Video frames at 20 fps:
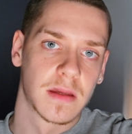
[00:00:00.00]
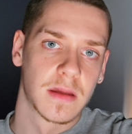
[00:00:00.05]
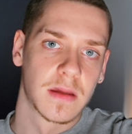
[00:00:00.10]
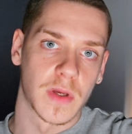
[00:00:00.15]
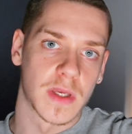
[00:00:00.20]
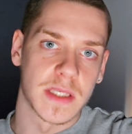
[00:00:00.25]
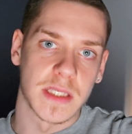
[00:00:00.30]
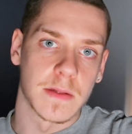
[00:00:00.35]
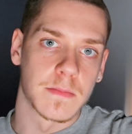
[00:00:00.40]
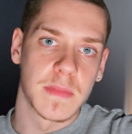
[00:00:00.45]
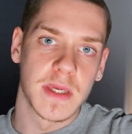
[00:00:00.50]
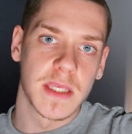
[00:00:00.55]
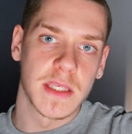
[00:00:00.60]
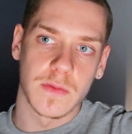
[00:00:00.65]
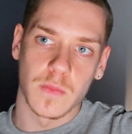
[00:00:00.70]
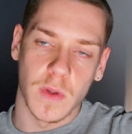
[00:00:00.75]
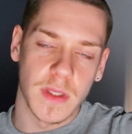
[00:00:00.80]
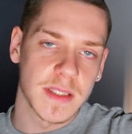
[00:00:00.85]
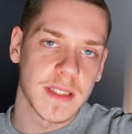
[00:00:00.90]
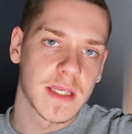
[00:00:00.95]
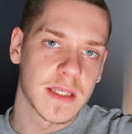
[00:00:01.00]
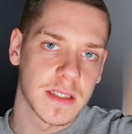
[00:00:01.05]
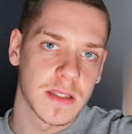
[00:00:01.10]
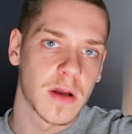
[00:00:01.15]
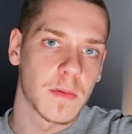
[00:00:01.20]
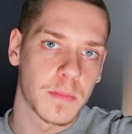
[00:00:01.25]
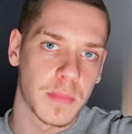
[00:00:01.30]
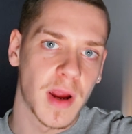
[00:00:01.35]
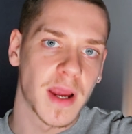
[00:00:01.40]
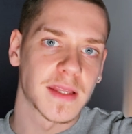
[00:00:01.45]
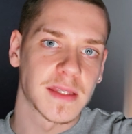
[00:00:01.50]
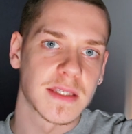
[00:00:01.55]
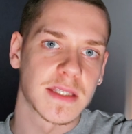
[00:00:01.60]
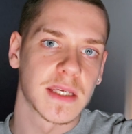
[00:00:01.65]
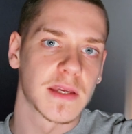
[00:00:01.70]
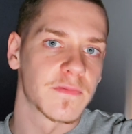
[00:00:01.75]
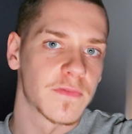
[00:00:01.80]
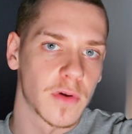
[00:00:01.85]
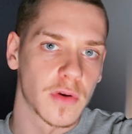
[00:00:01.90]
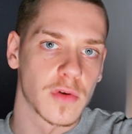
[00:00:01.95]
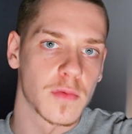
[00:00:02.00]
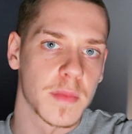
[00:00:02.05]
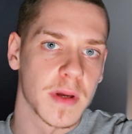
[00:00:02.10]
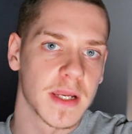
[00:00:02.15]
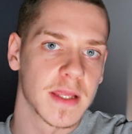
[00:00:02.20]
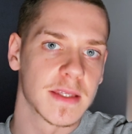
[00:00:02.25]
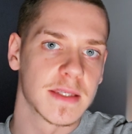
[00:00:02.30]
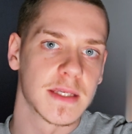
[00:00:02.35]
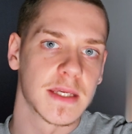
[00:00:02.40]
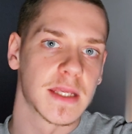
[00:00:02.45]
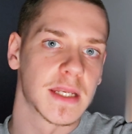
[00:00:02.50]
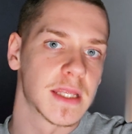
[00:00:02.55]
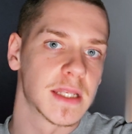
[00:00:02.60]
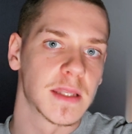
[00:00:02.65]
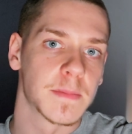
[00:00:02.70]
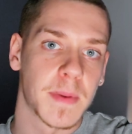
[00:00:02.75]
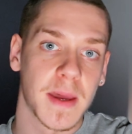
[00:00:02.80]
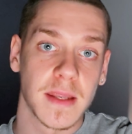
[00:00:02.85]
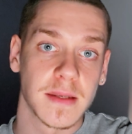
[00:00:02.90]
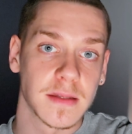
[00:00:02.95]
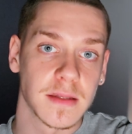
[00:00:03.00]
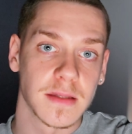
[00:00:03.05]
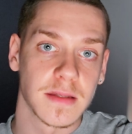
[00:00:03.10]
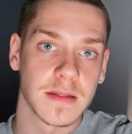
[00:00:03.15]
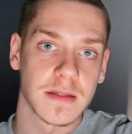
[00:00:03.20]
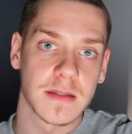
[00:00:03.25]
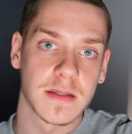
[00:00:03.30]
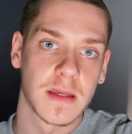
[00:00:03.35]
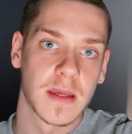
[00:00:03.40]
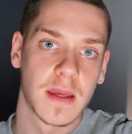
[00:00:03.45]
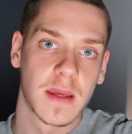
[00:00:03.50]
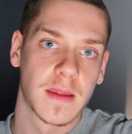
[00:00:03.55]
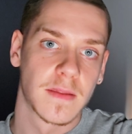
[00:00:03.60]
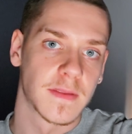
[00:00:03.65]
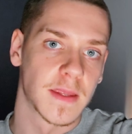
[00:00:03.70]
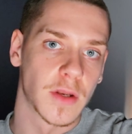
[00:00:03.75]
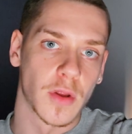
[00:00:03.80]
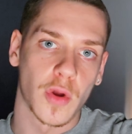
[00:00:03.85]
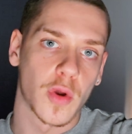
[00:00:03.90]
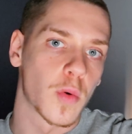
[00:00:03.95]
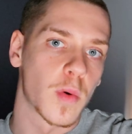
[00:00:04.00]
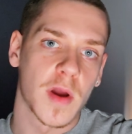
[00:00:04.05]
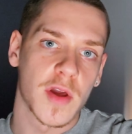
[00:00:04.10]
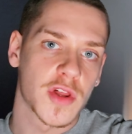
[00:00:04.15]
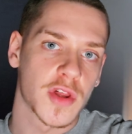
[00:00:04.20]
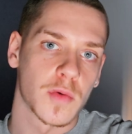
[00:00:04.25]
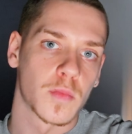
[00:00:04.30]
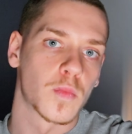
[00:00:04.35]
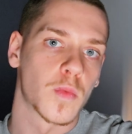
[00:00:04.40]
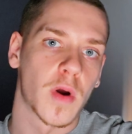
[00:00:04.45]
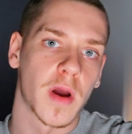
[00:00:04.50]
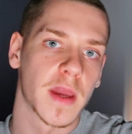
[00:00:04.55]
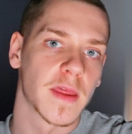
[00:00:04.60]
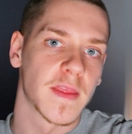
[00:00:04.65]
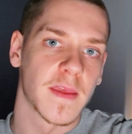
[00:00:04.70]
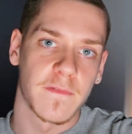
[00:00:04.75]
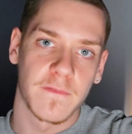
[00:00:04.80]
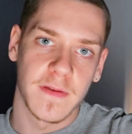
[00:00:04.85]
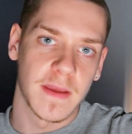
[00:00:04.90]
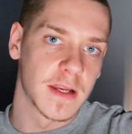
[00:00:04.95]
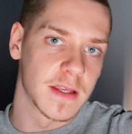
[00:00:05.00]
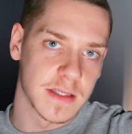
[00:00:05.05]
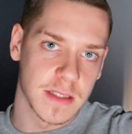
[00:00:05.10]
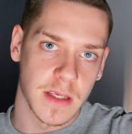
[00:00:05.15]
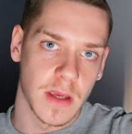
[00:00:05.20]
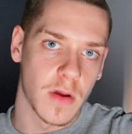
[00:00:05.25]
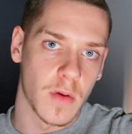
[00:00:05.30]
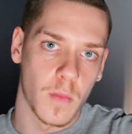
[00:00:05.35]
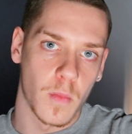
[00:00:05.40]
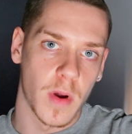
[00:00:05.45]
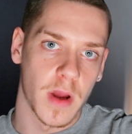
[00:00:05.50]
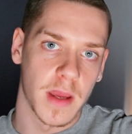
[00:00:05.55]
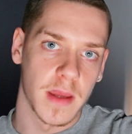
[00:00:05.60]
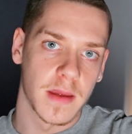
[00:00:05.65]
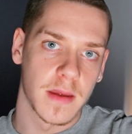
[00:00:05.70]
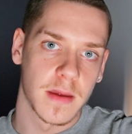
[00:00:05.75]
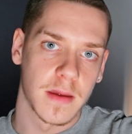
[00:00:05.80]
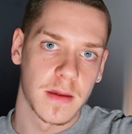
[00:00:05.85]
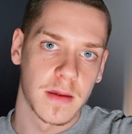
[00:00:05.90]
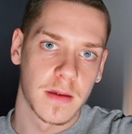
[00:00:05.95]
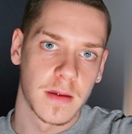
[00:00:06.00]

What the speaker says: Because it means once they start practicing vulnerability and independence, they don't question why they feel a certain way.